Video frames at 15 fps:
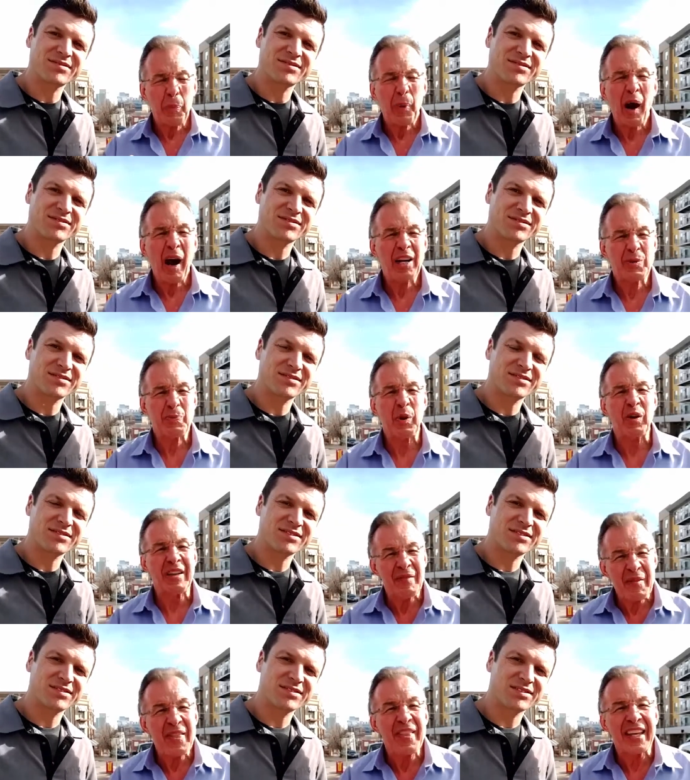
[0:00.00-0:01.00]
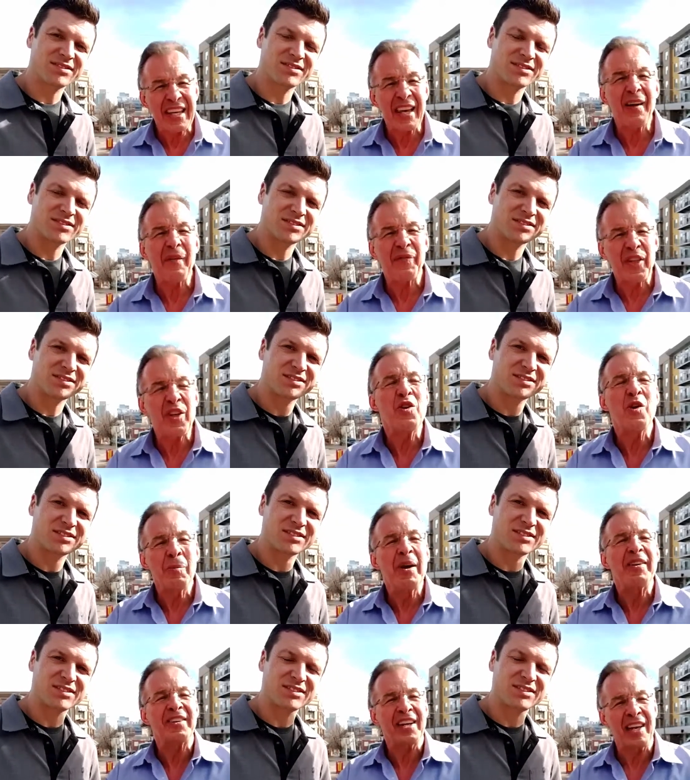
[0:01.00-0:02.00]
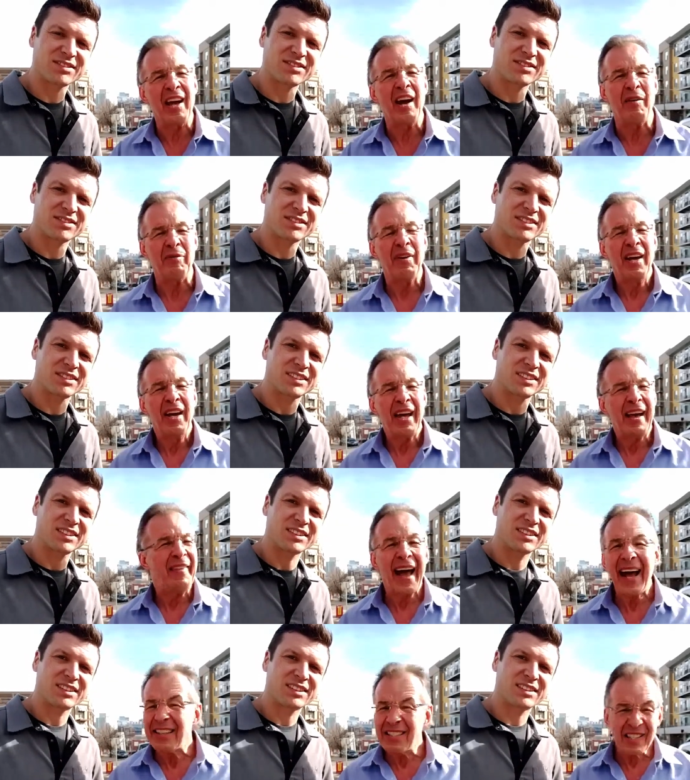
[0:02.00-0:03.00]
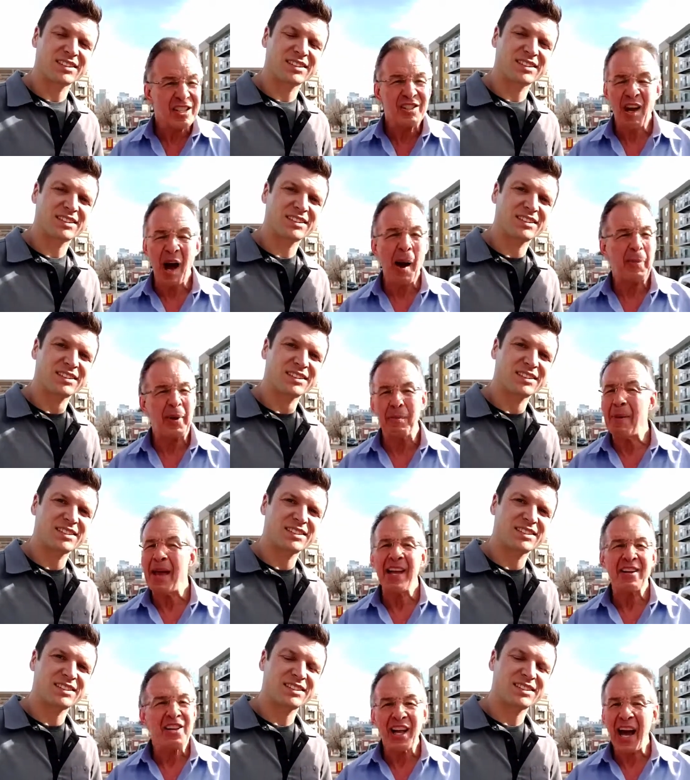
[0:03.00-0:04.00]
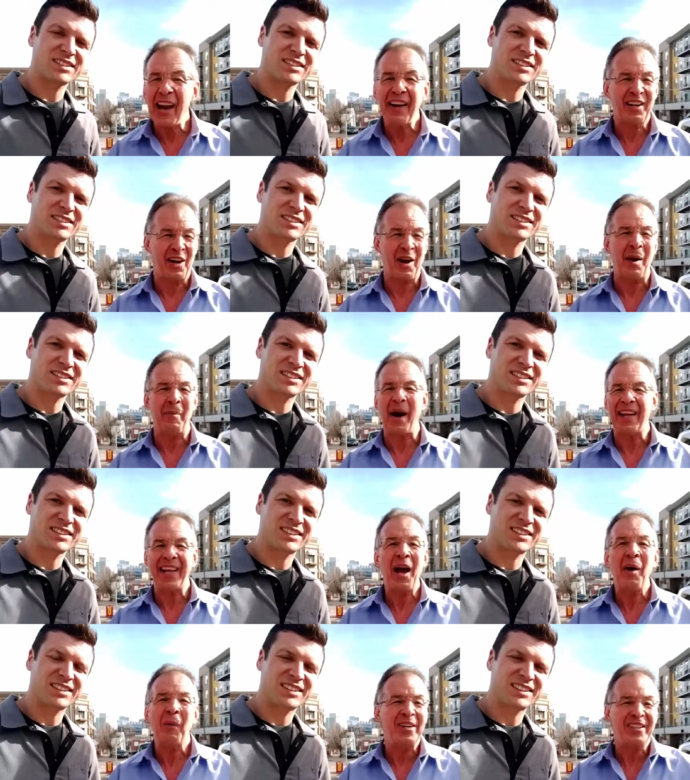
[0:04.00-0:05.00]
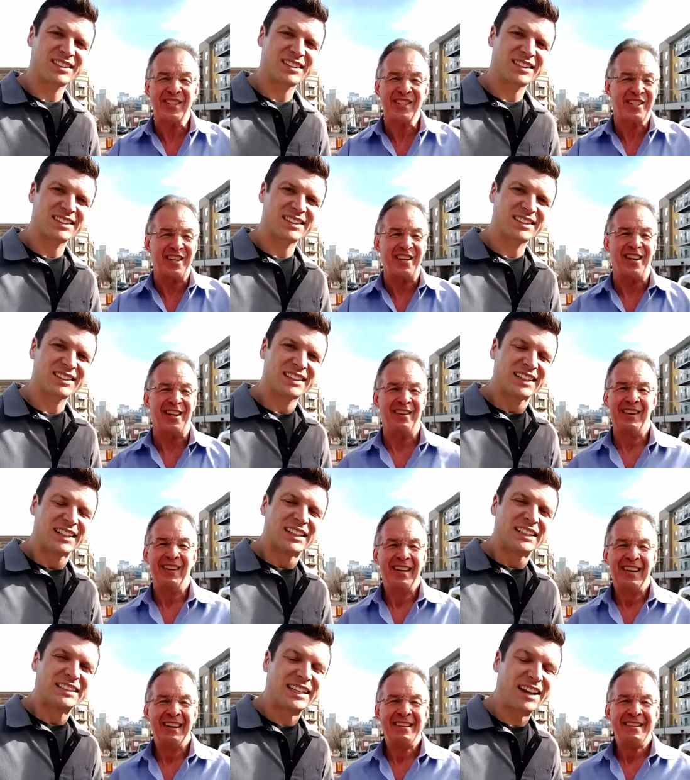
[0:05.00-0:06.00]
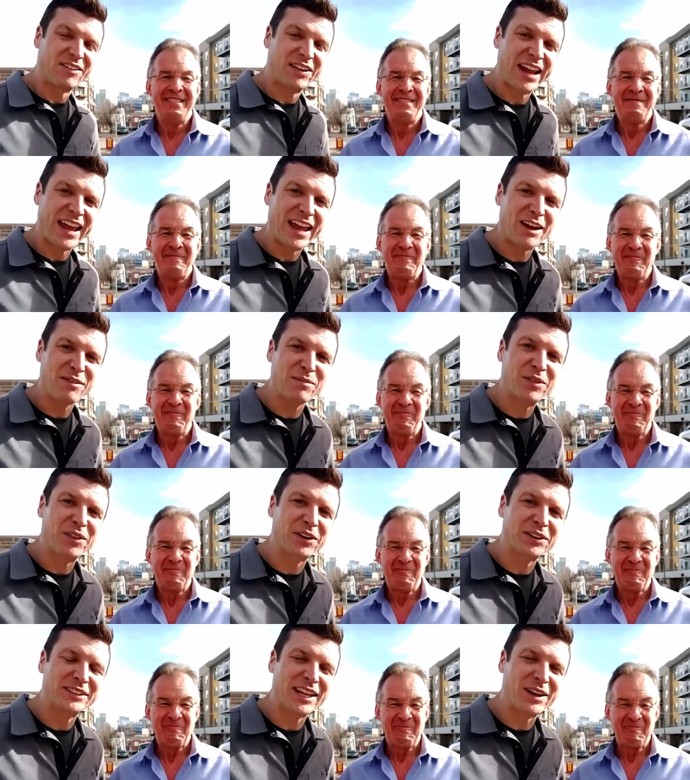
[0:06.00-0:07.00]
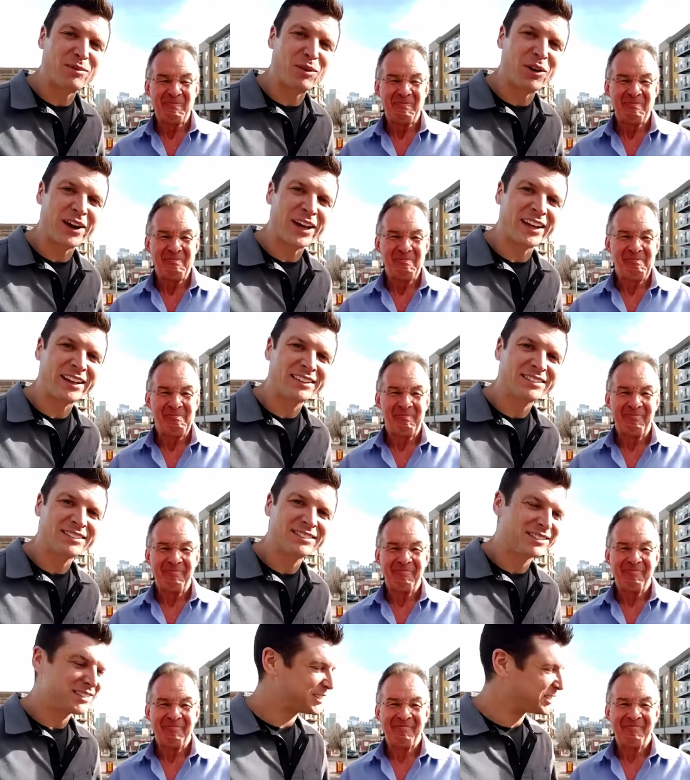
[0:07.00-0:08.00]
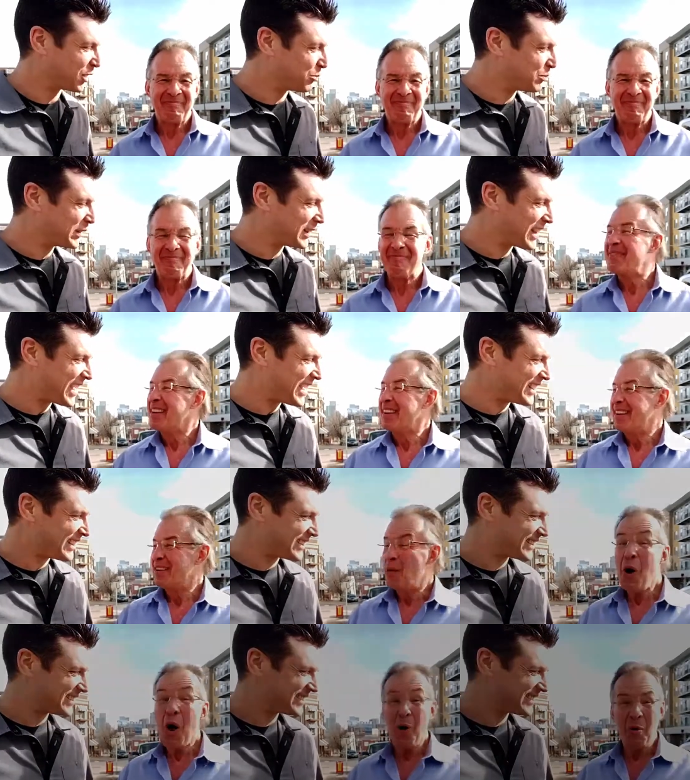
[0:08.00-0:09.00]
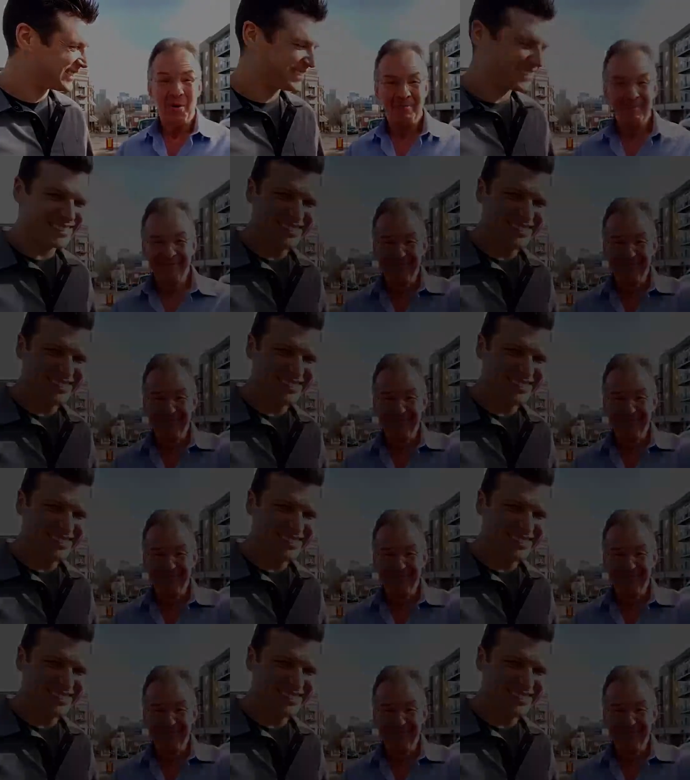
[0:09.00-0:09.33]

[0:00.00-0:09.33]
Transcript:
Speaker 1: you prosper giving the gift that you're meant to give? And that's the topic. Man, you gotta come, I can't wait to see you.
Speaker 2: seven A M Thursday morning, don't be late. Woo!